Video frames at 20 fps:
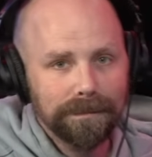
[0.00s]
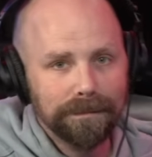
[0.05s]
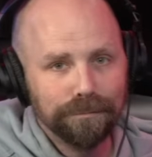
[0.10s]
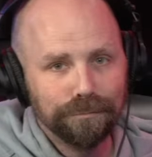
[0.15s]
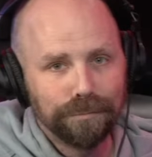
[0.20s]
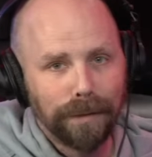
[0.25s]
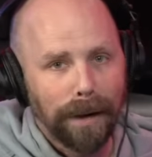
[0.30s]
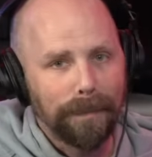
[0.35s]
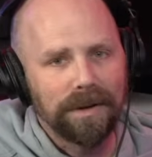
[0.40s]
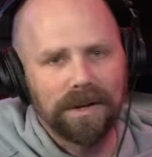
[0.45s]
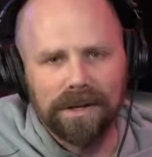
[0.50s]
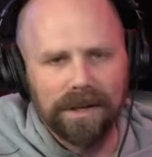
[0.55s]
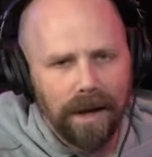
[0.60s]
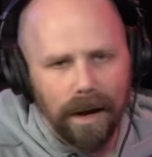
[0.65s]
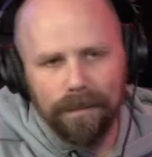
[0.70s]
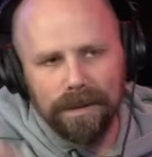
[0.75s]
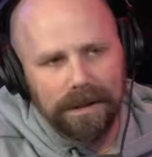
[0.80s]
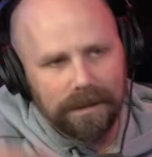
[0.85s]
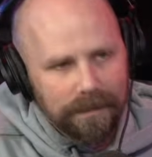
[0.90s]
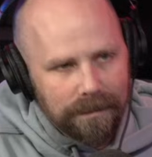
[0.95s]
Probably could. I
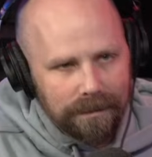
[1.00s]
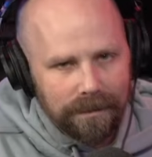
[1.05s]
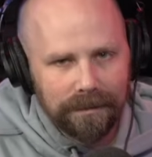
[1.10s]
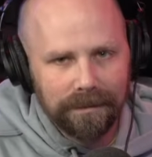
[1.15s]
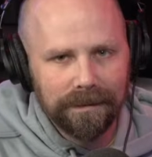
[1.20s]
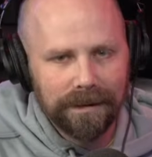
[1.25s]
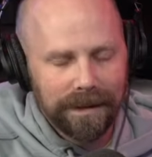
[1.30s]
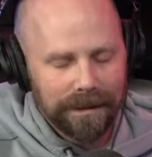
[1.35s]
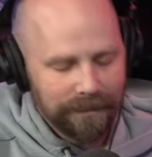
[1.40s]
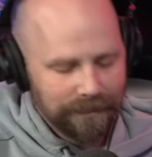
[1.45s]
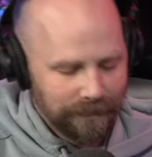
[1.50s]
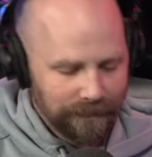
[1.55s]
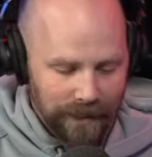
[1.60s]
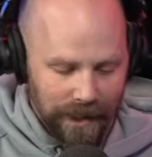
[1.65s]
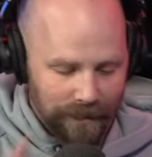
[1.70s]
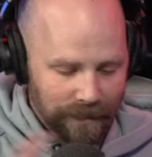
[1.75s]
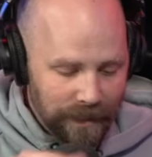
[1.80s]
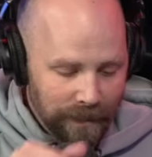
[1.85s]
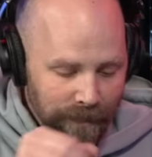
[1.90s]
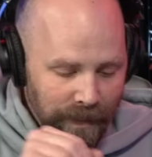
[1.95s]
mean,
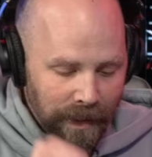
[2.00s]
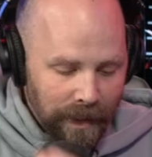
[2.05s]
whatever.